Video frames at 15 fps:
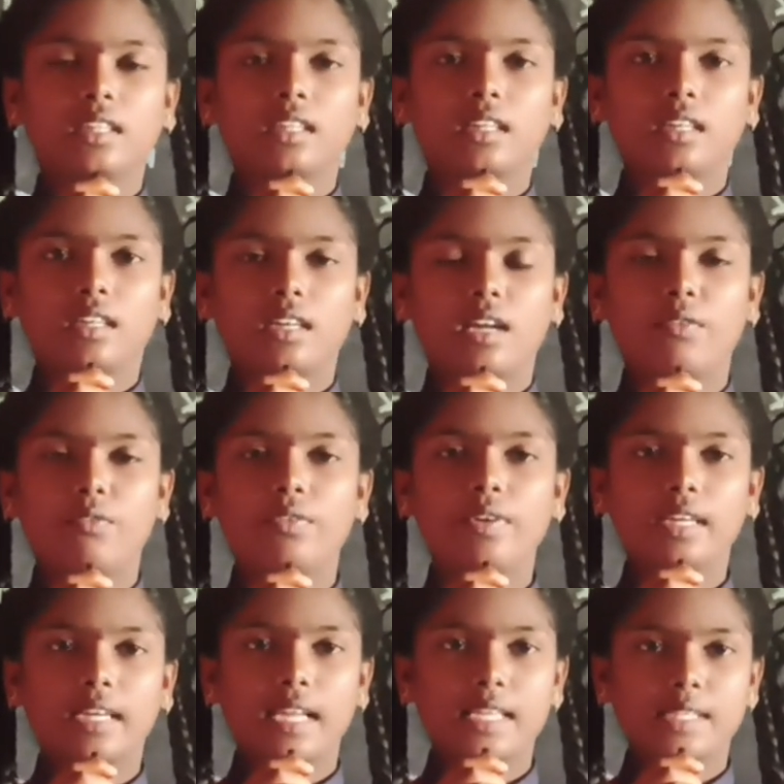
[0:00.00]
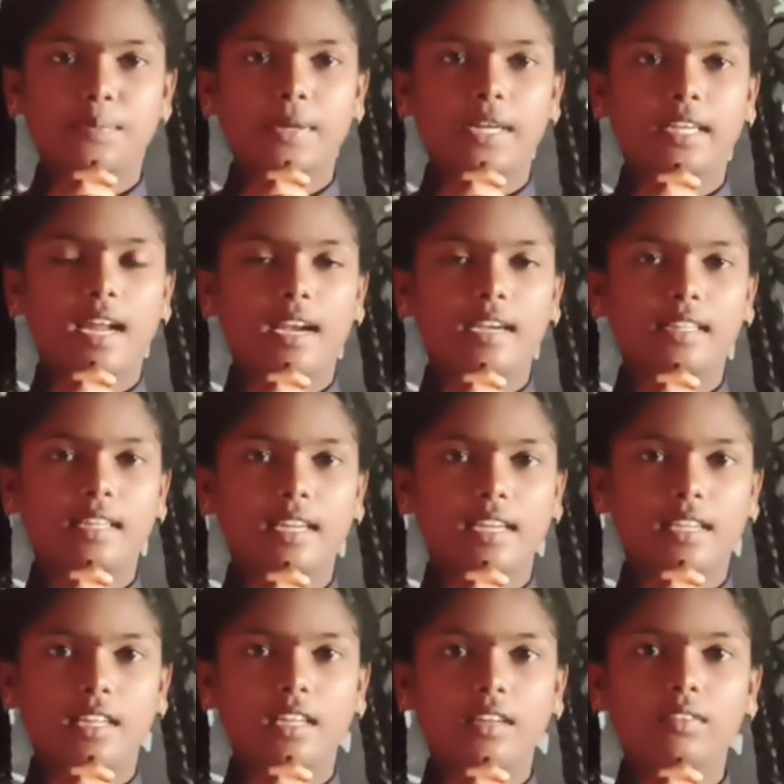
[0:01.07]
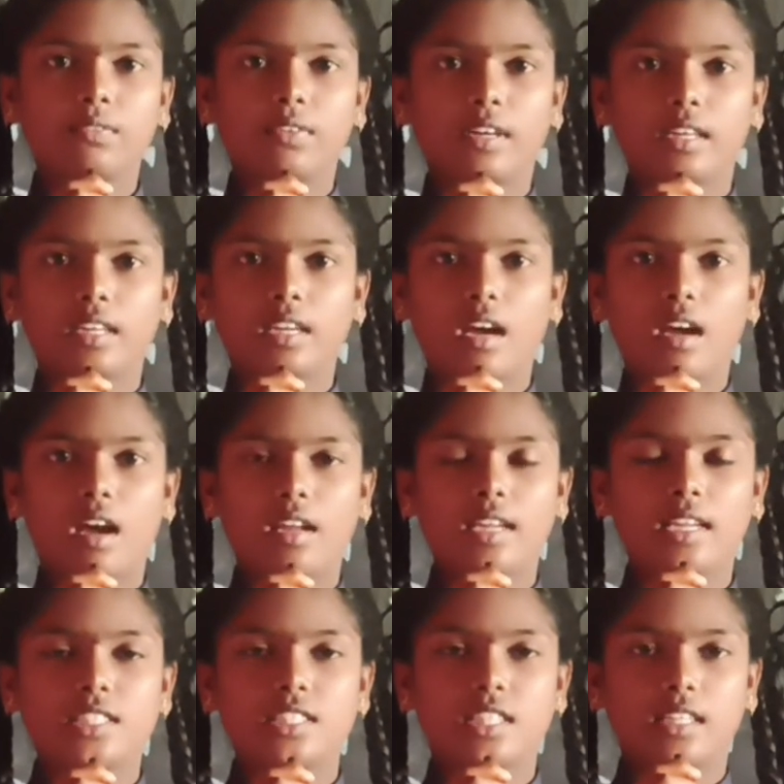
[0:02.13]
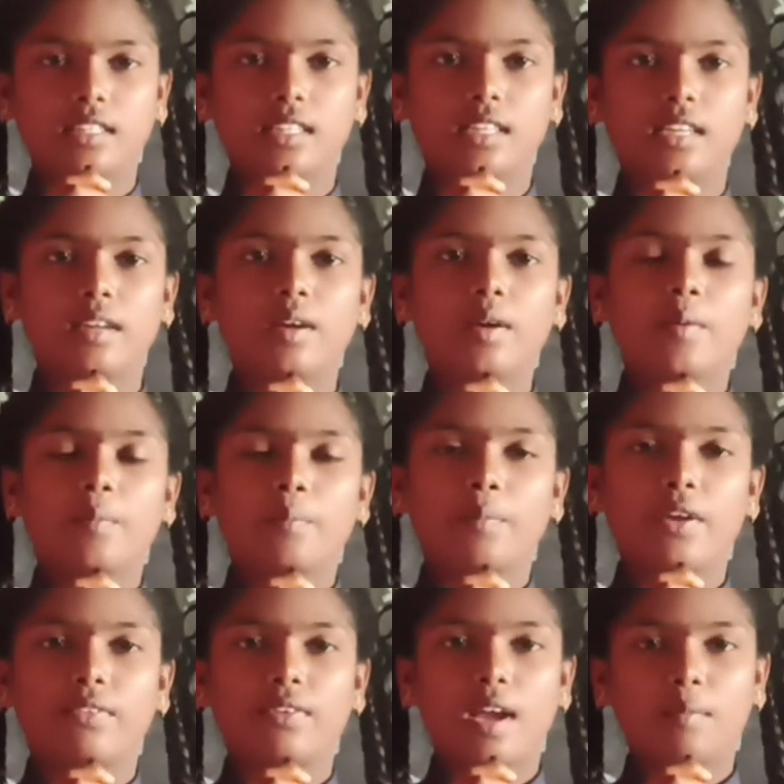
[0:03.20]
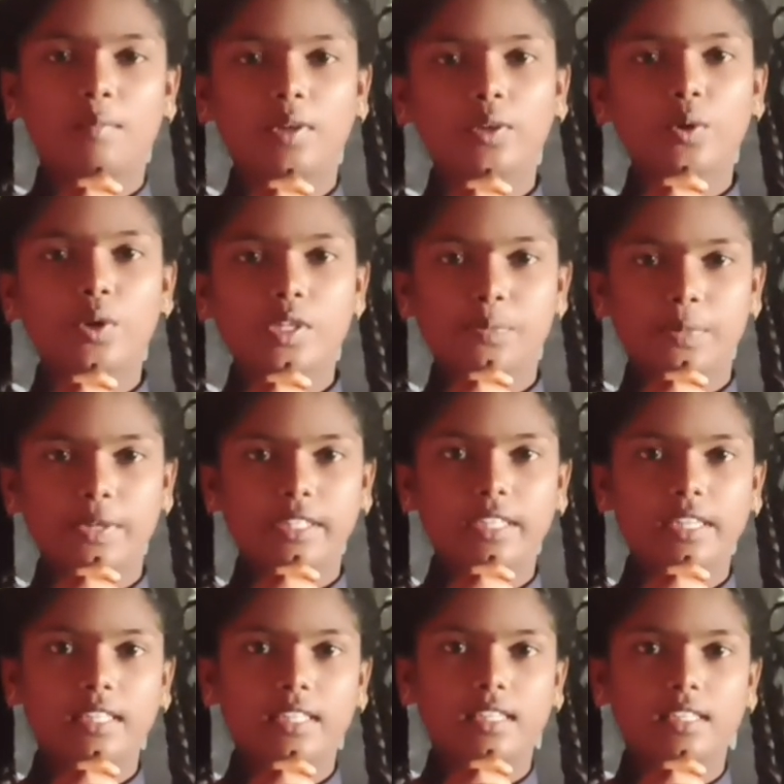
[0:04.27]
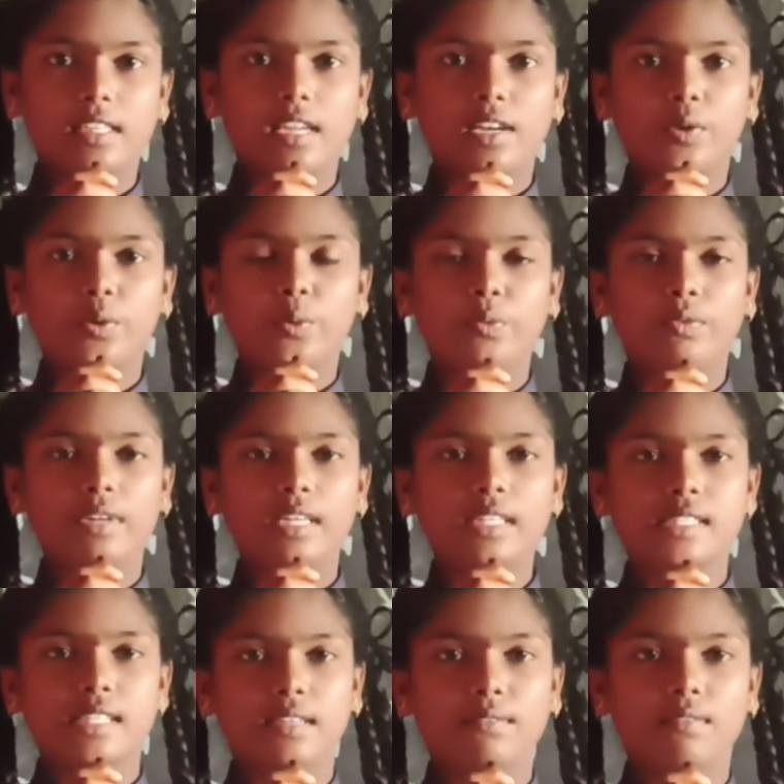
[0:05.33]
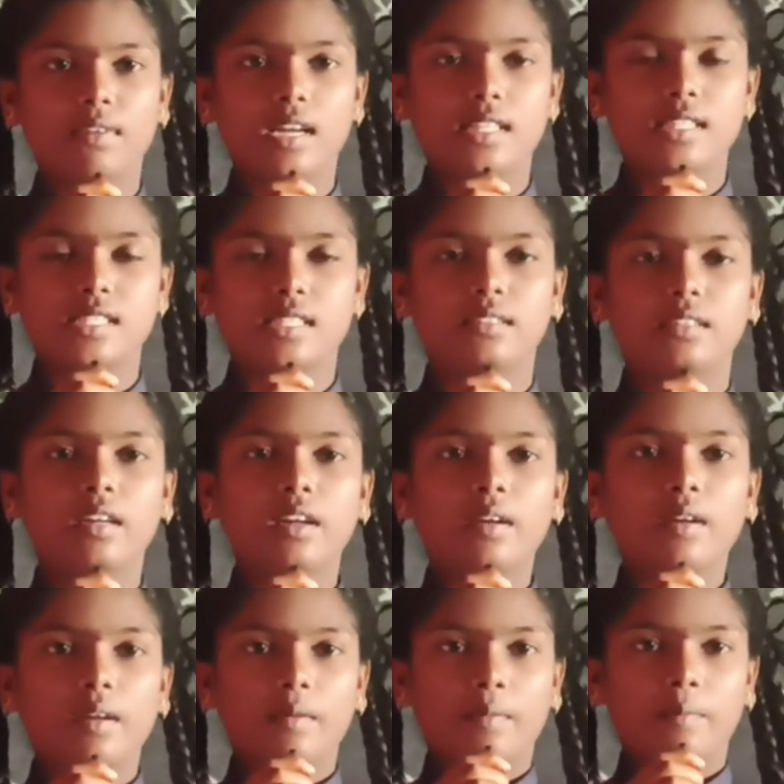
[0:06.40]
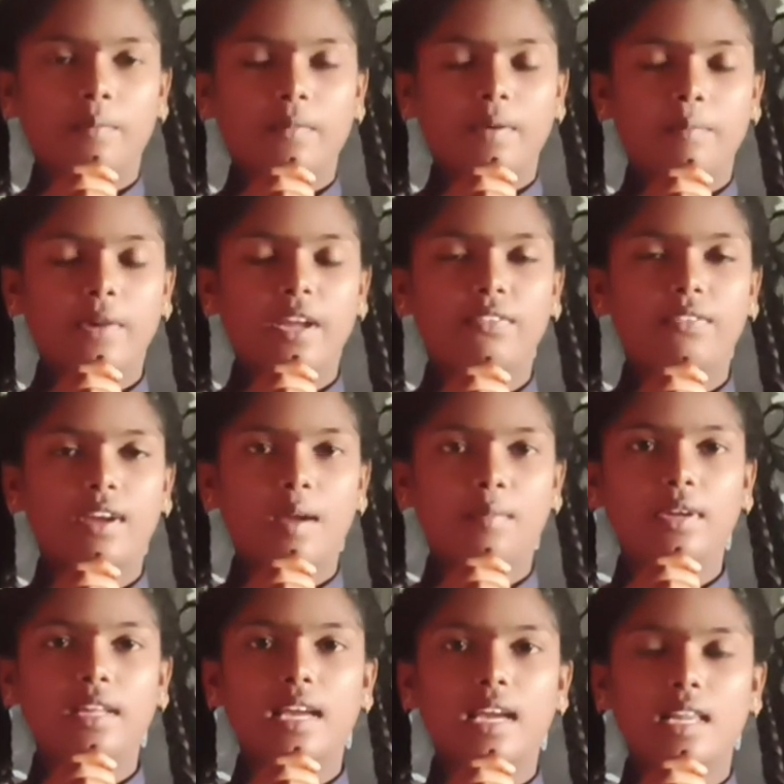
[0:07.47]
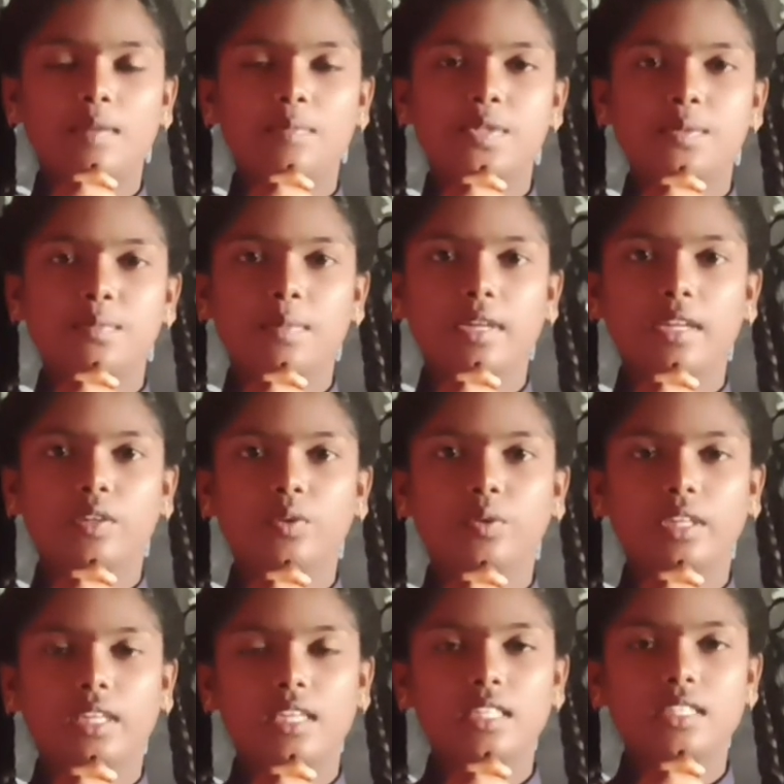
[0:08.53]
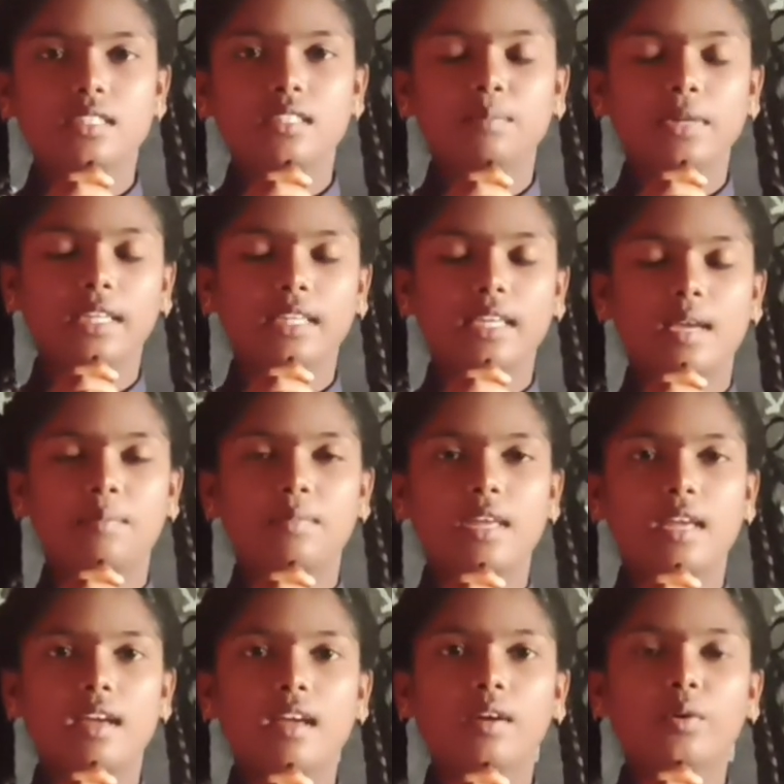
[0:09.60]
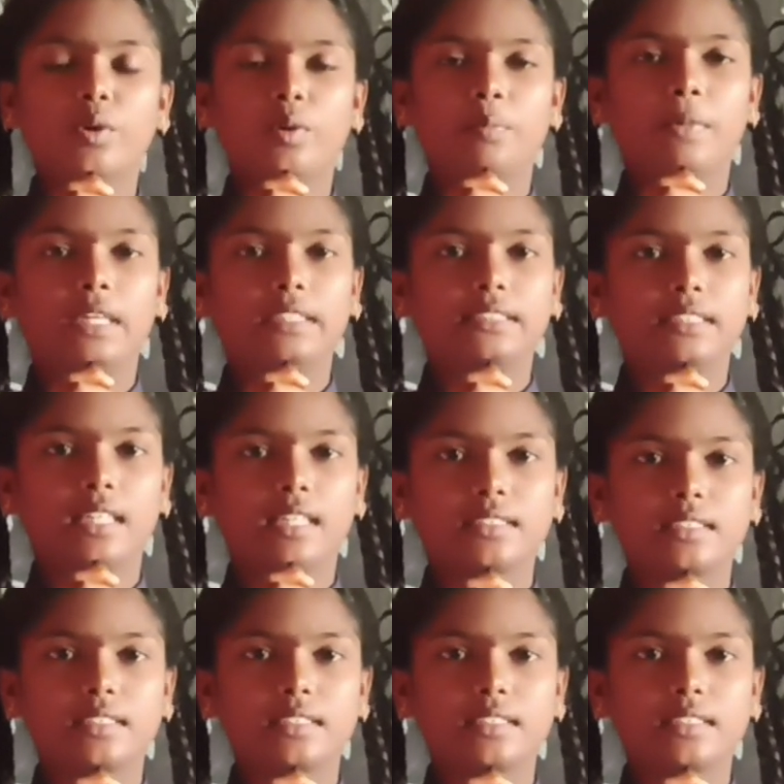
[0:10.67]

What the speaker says: loving, respect and caring for each other. My family goes picnic in a 2 weeks in once. My family helps me to each become a good person.